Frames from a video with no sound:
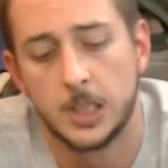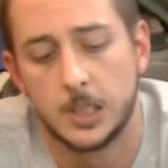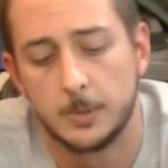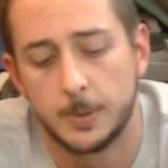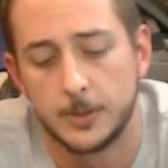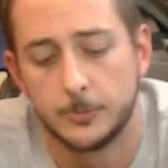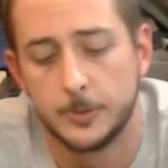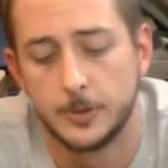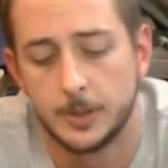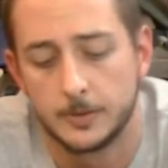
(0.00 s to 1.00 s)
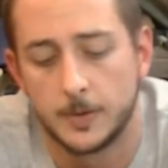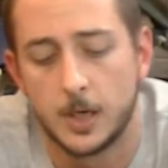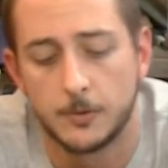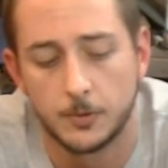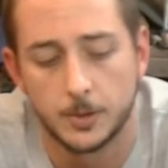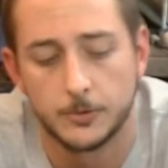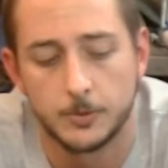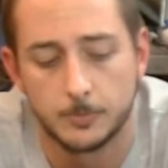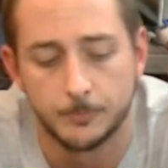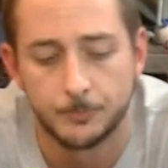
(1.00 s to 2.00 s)
possibility of offering
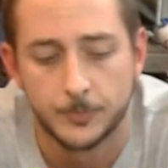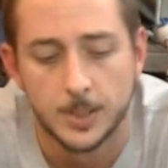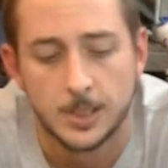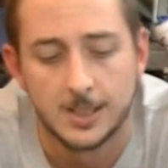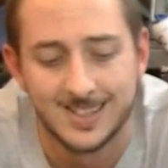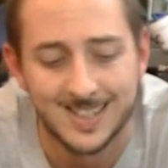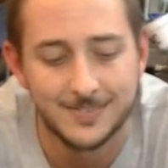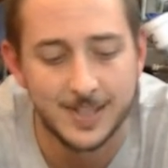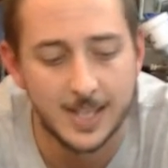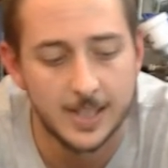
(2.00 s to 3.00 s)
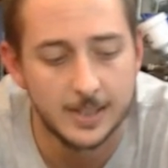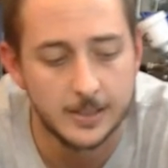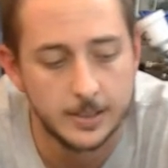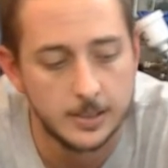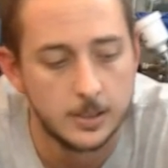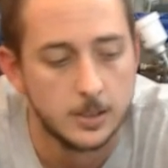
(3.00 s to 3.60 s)
some left-handed